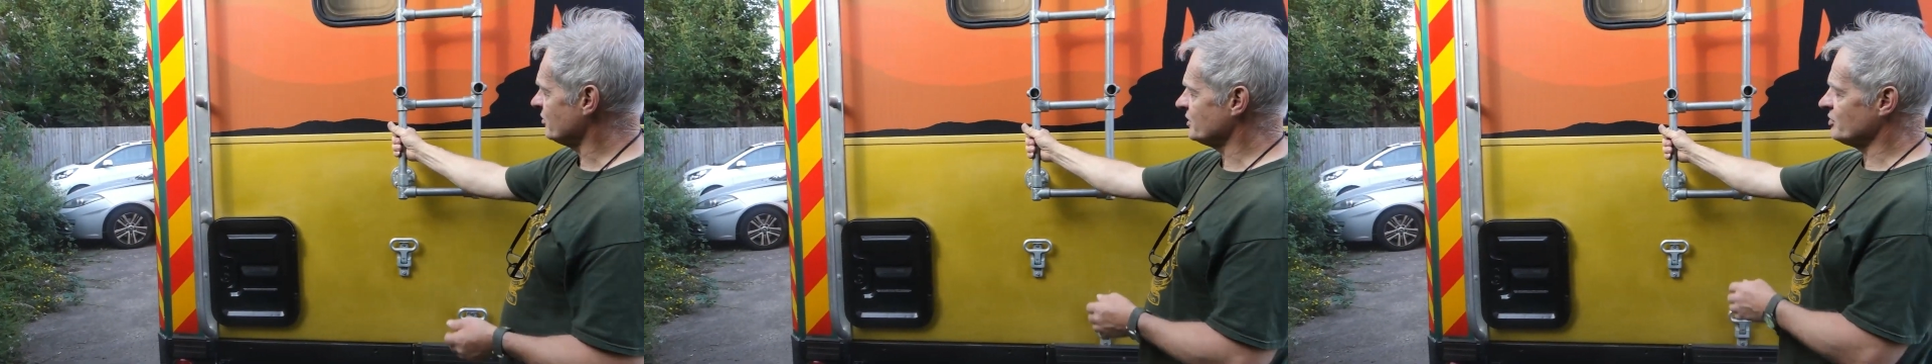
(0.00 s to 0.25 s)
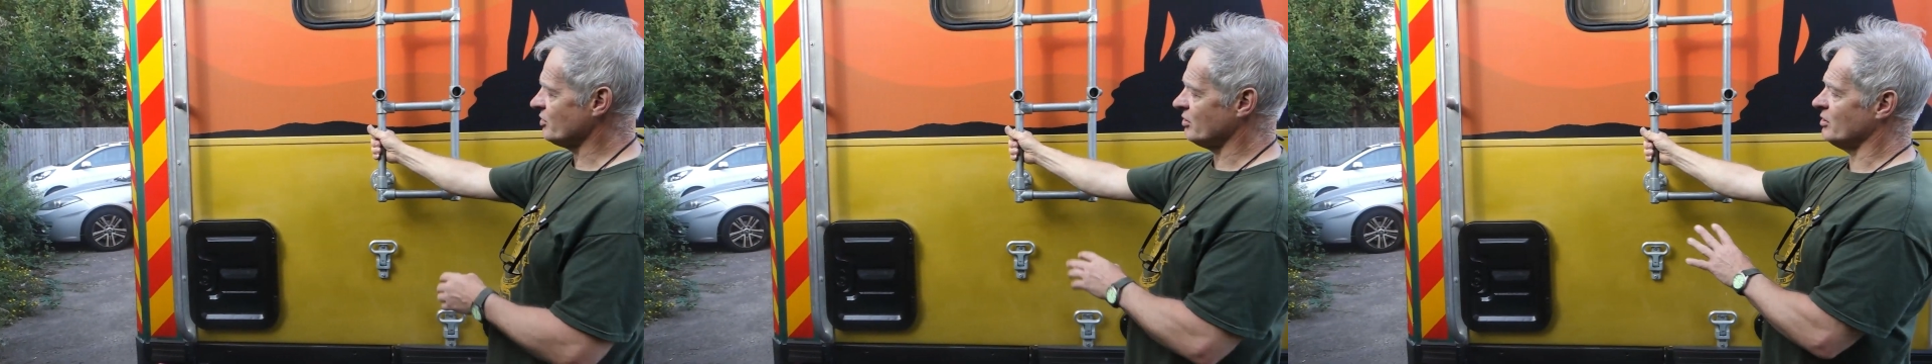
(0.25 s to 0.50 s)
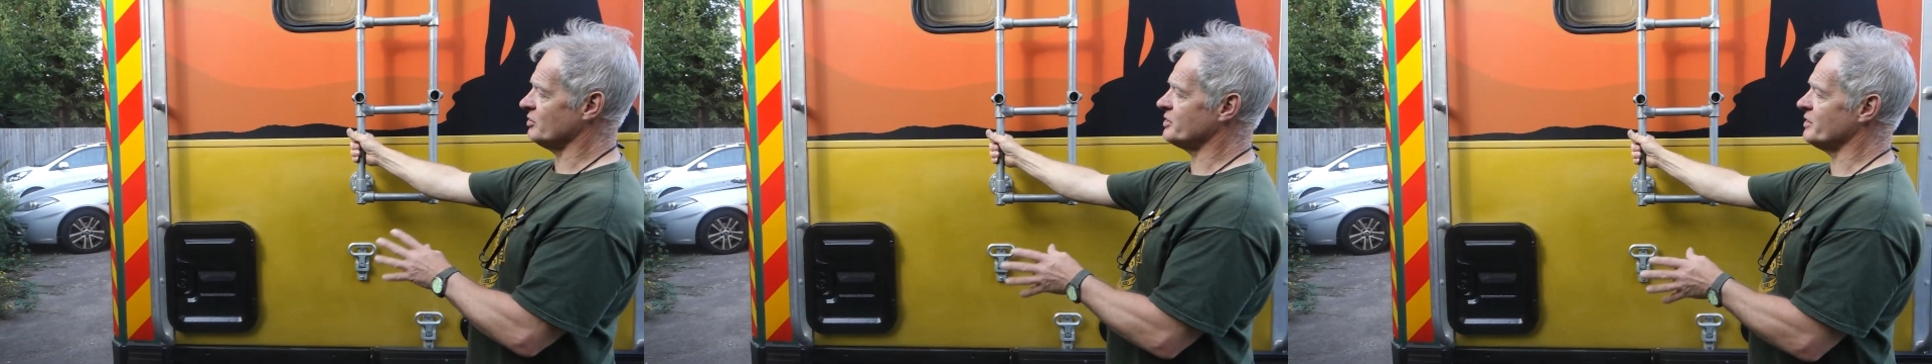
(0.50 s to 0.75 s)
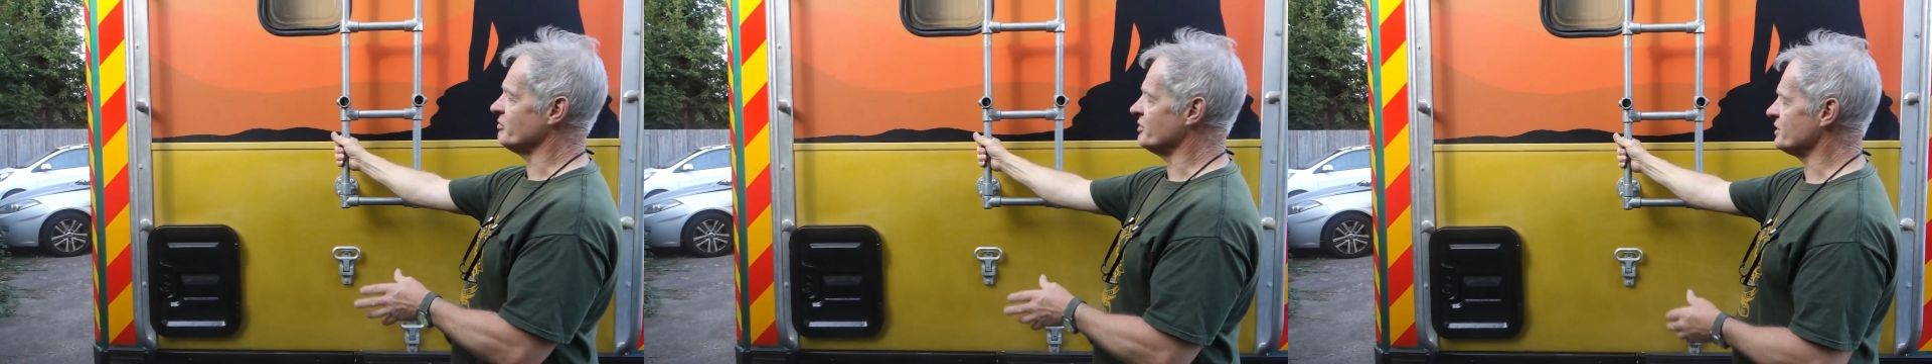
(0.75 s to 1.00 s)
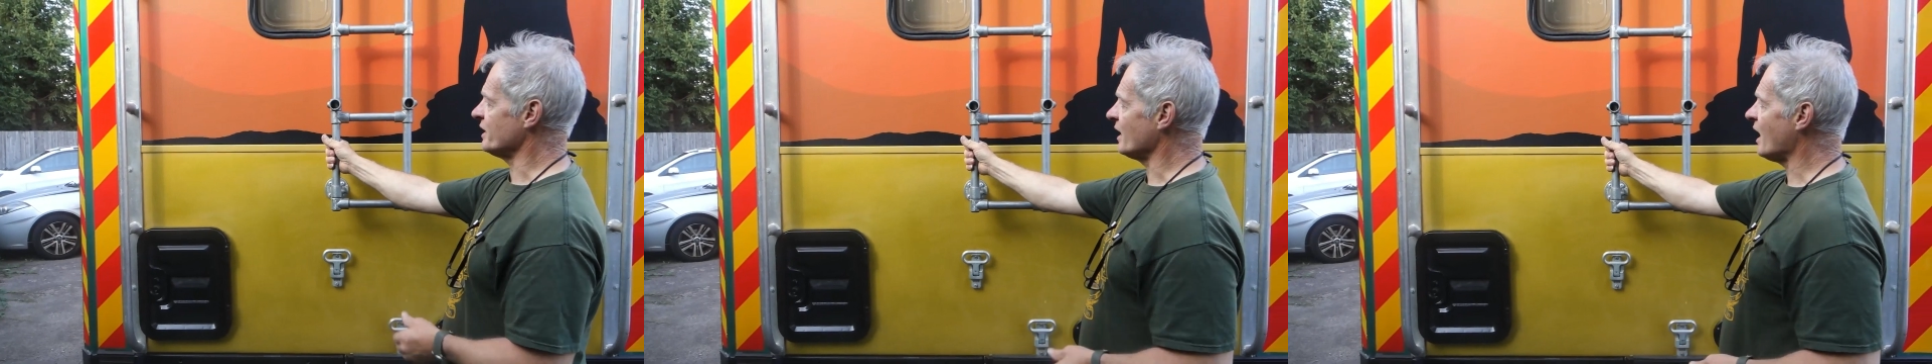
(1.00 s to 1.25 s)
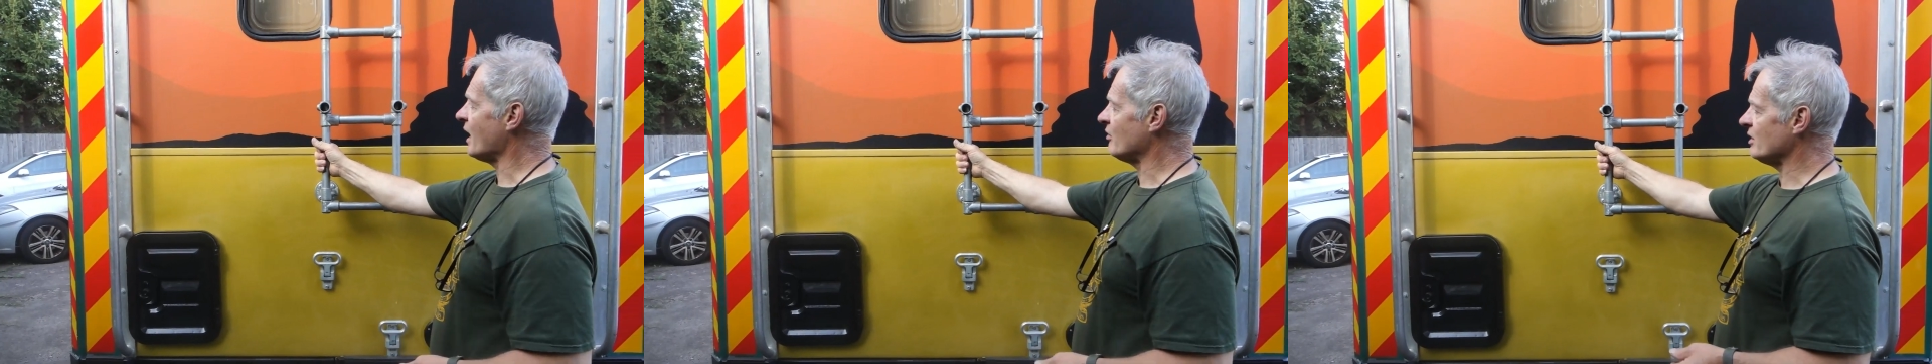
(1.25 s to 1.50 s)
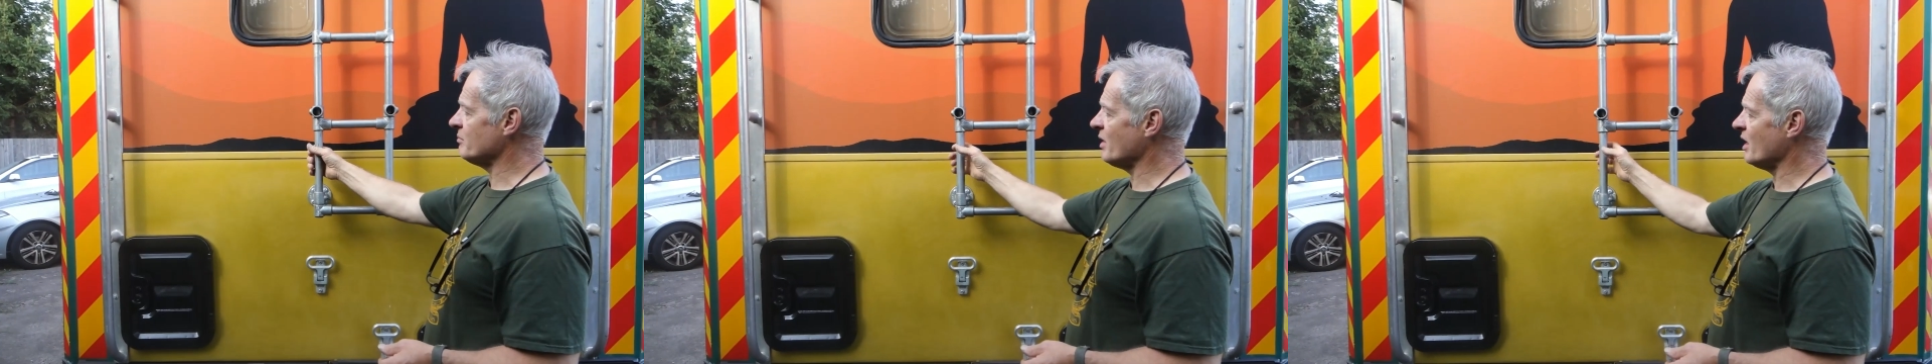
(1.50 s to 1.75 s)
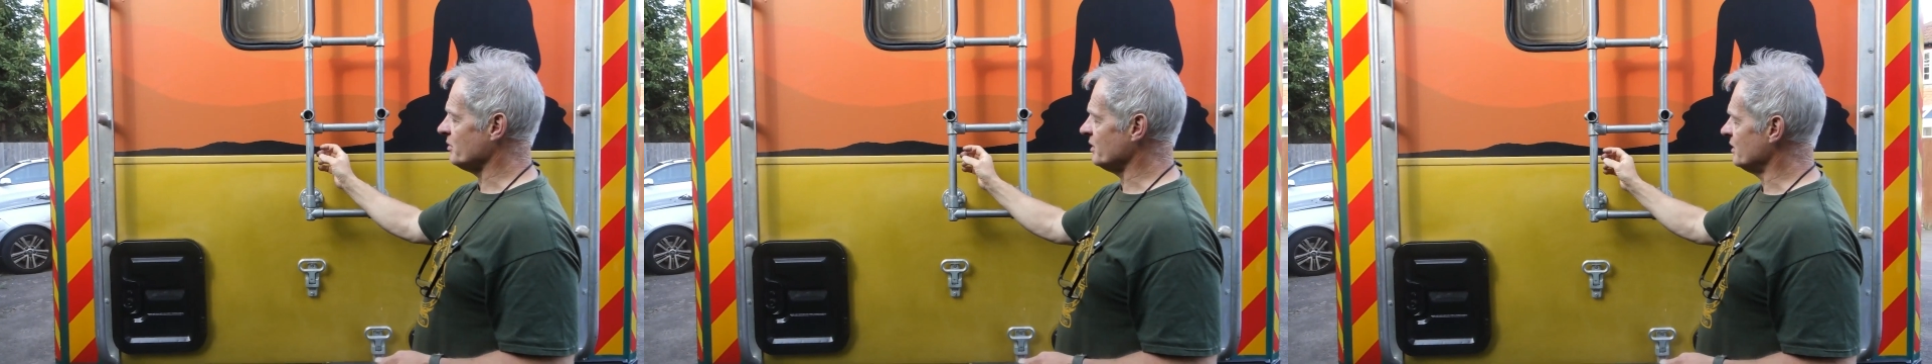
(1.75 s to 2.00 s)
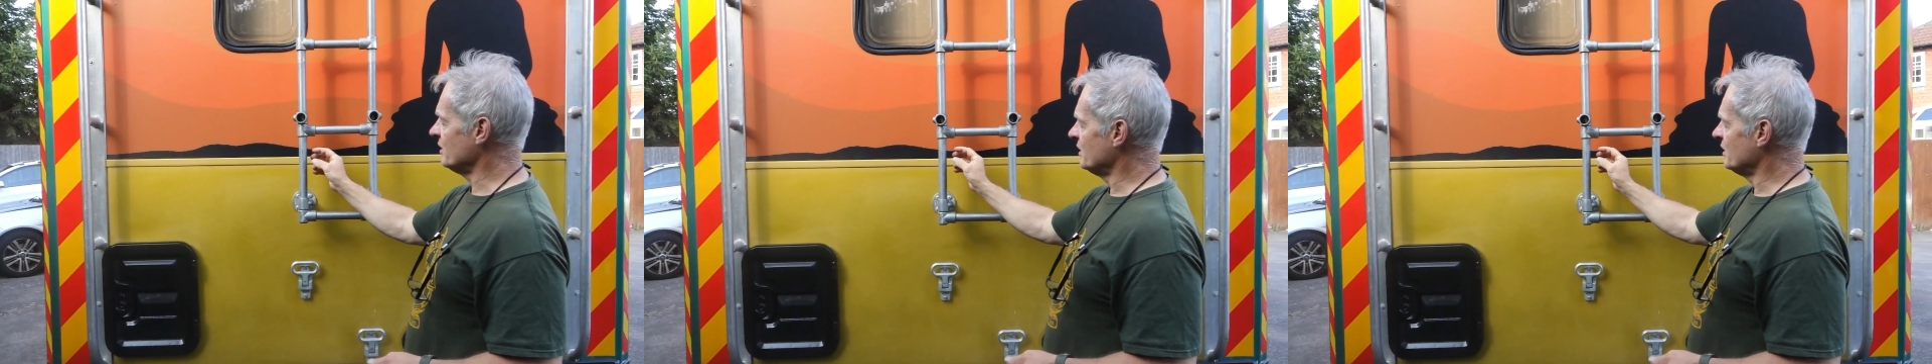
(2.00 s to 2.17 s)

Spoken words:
There's not a lot of difference in colour at the moment.